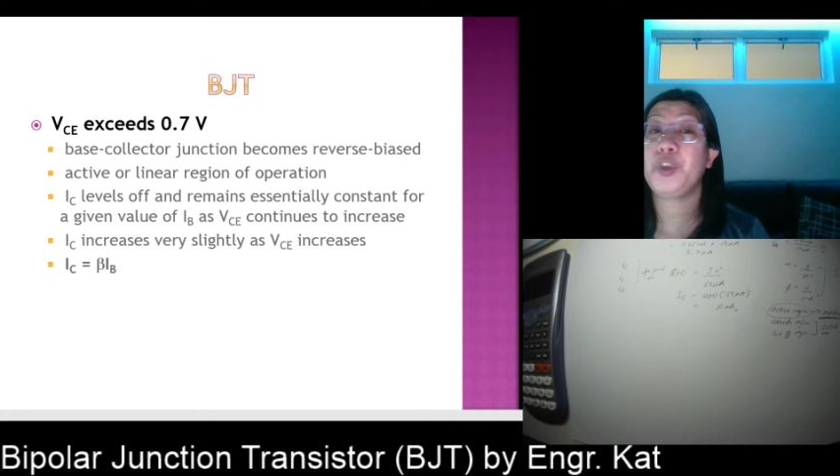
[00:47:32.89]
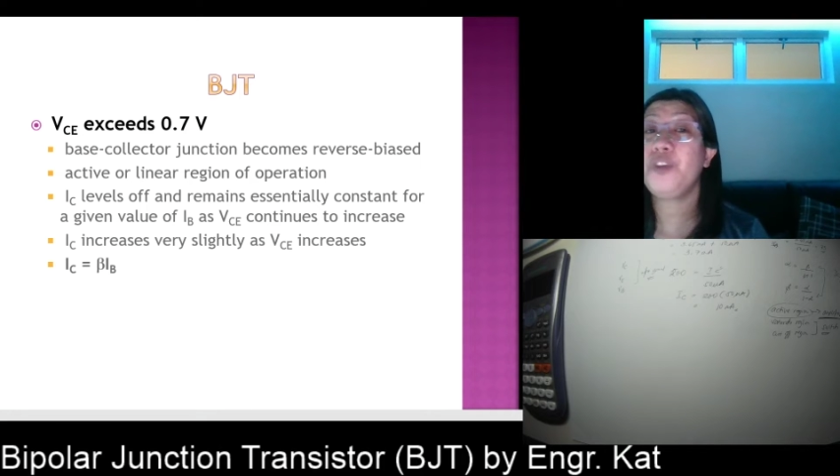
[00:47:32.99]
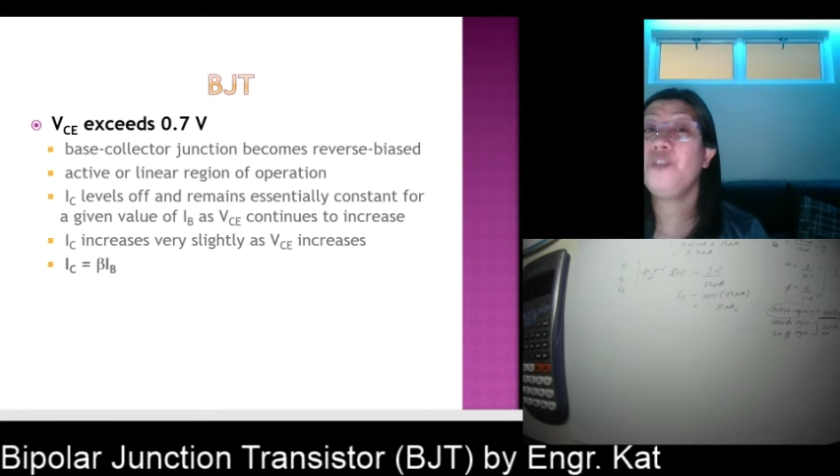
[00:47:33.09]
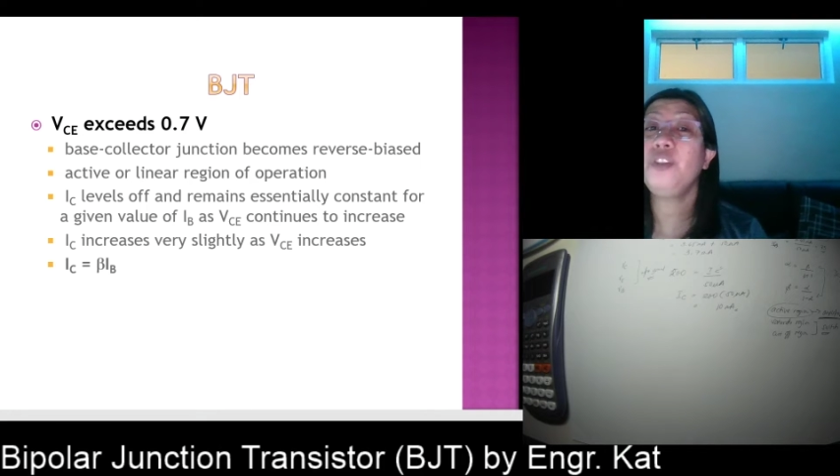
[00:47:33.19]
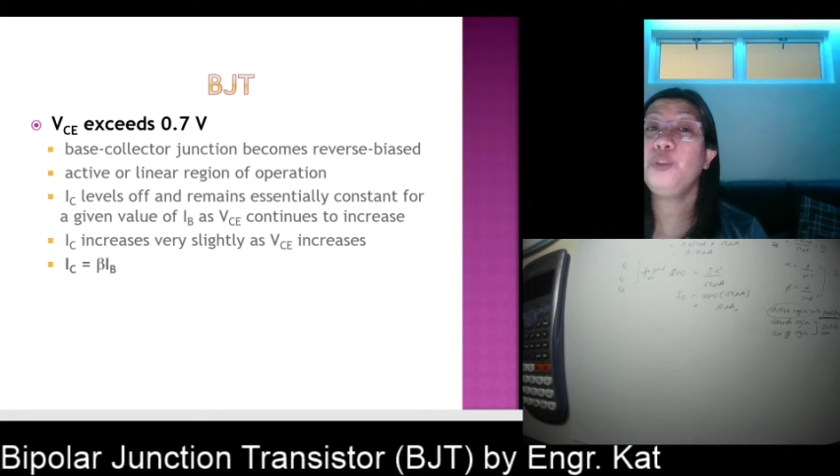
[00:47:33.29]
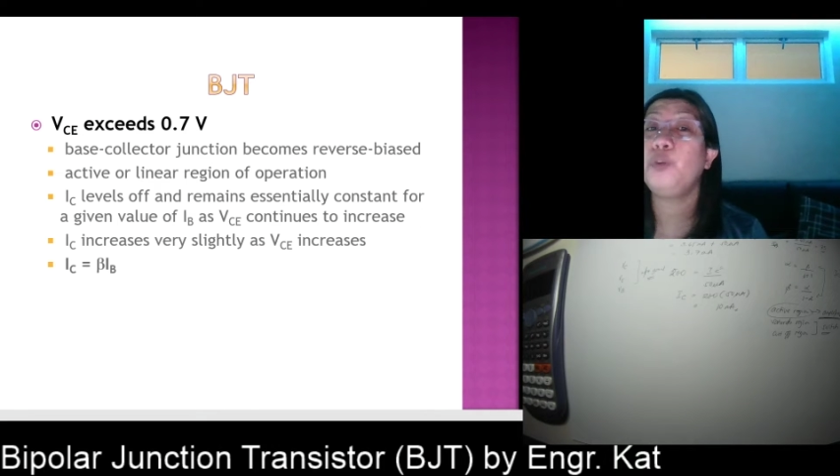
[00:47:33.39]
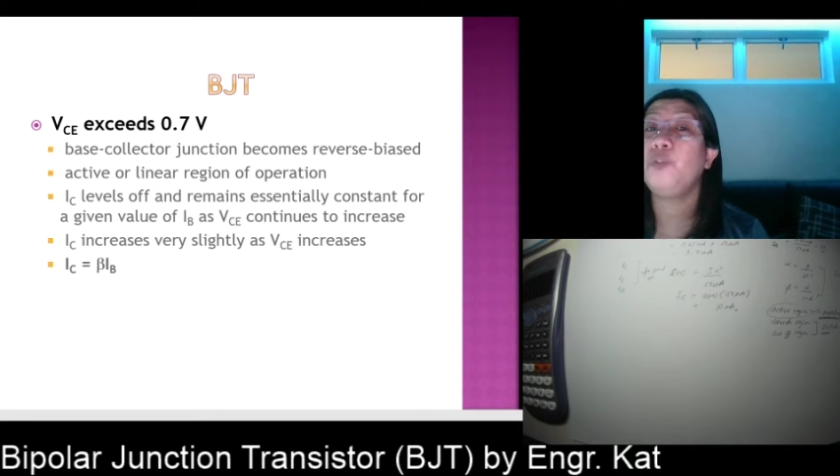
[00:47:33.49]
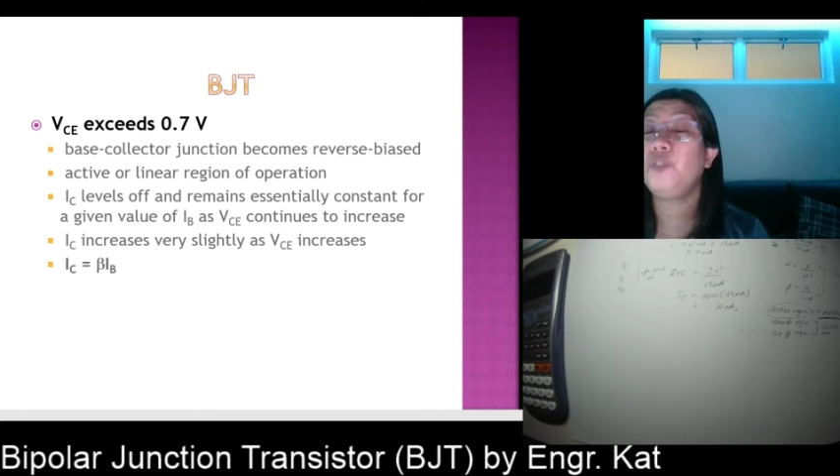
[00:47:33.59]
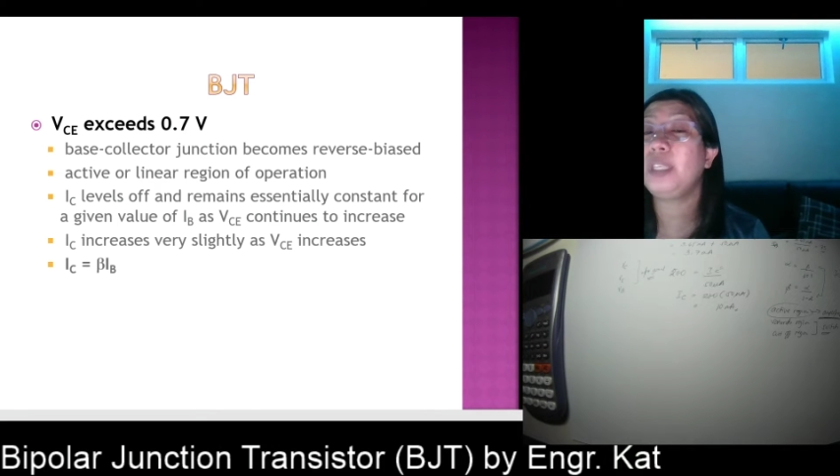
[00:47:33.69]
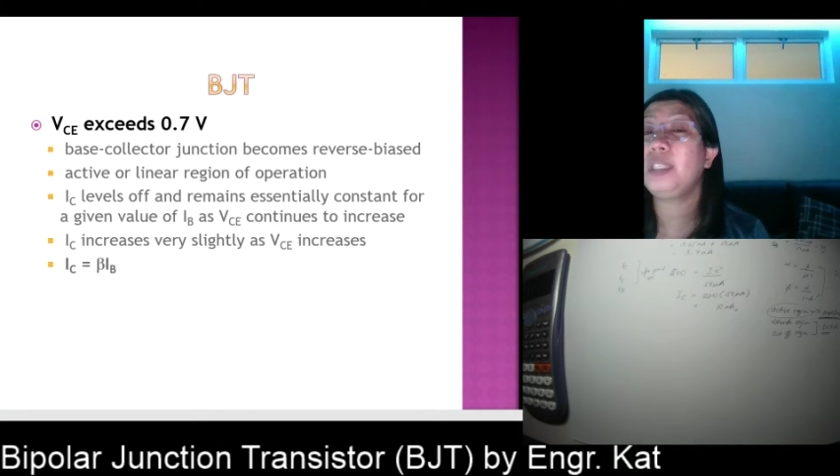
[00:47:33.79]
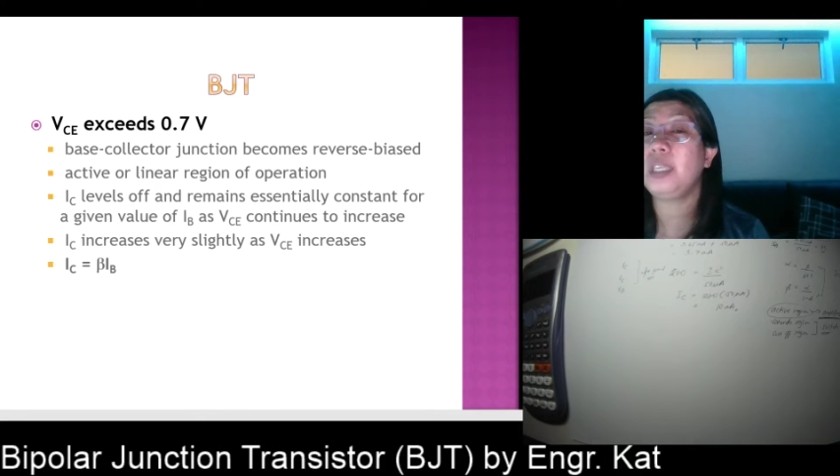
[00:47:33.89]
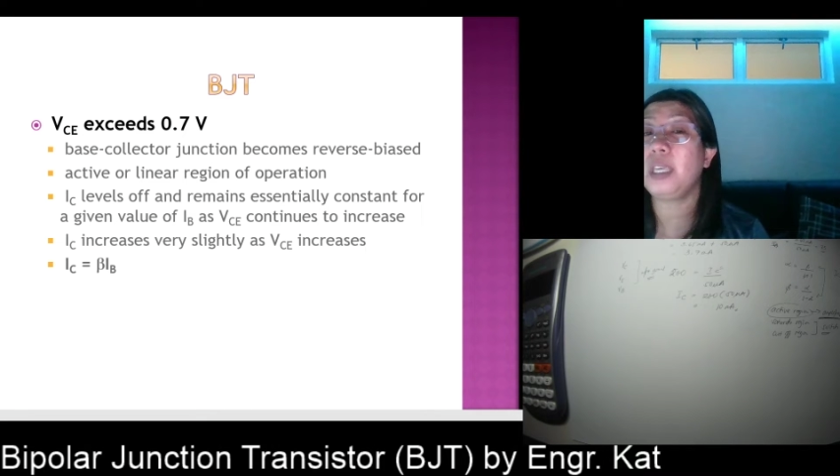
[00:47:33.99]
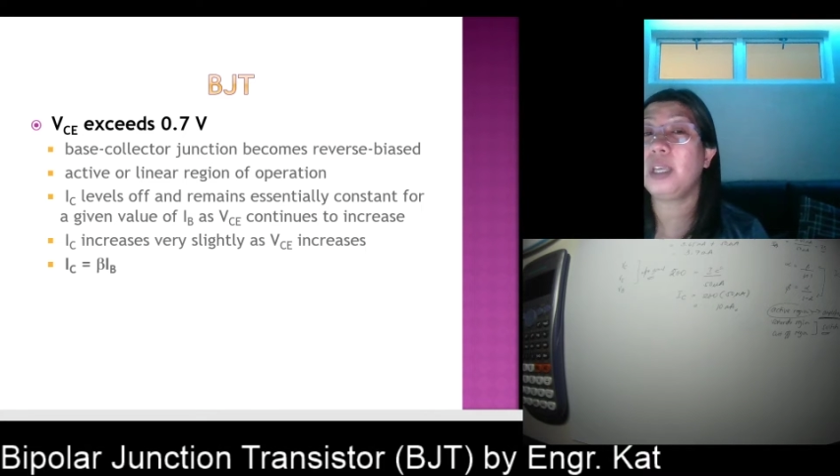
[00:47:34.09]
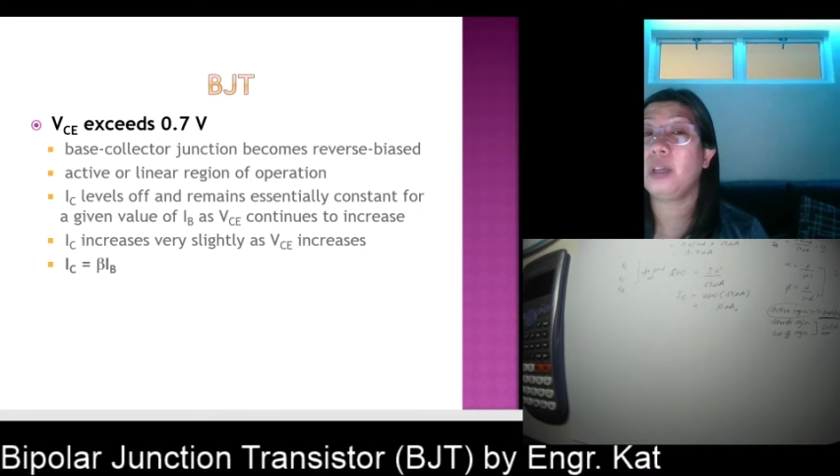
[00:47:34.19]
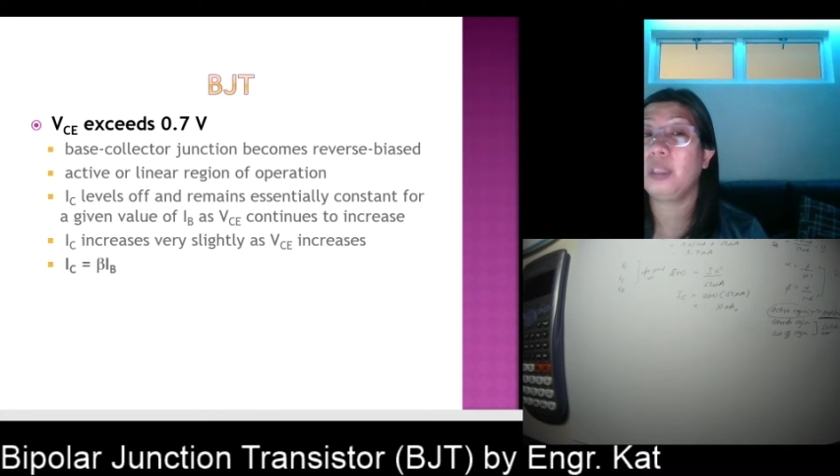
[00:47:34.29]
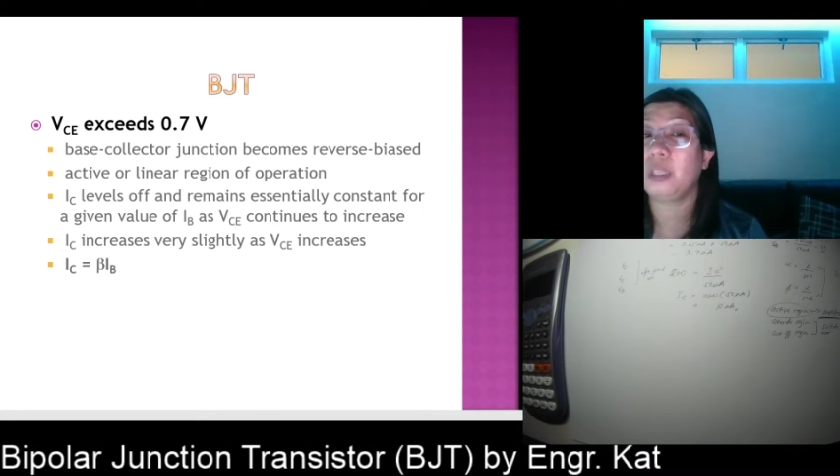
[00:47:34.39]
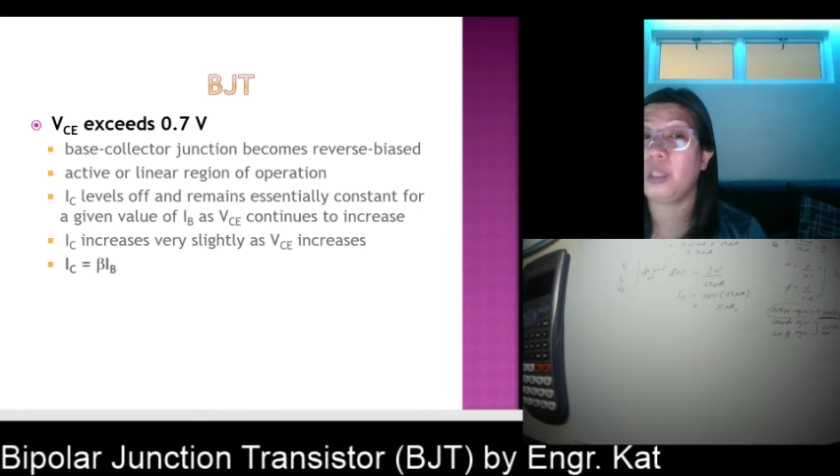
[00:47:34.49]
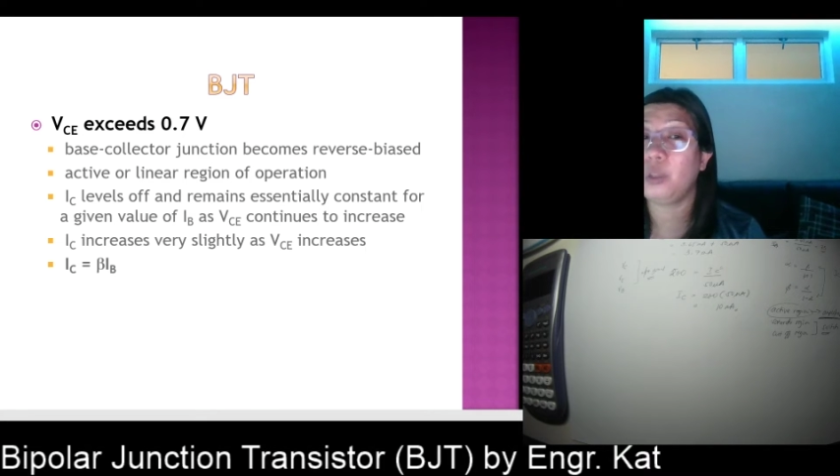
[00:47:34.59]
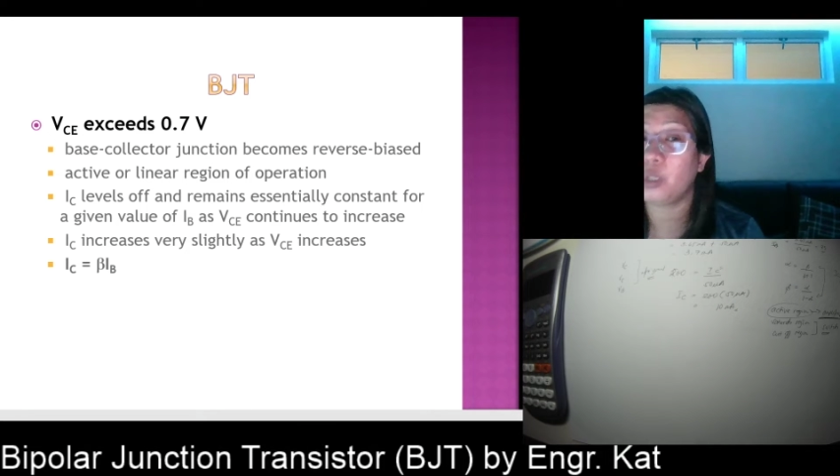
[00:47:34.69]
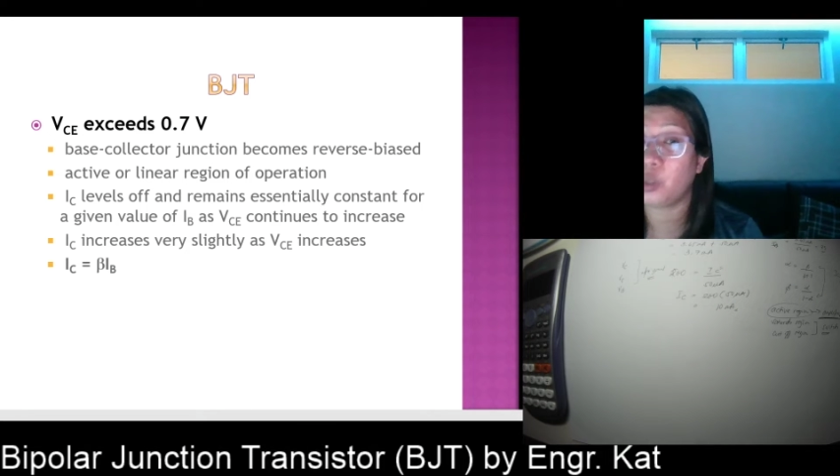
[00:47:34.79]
even though VCE continues to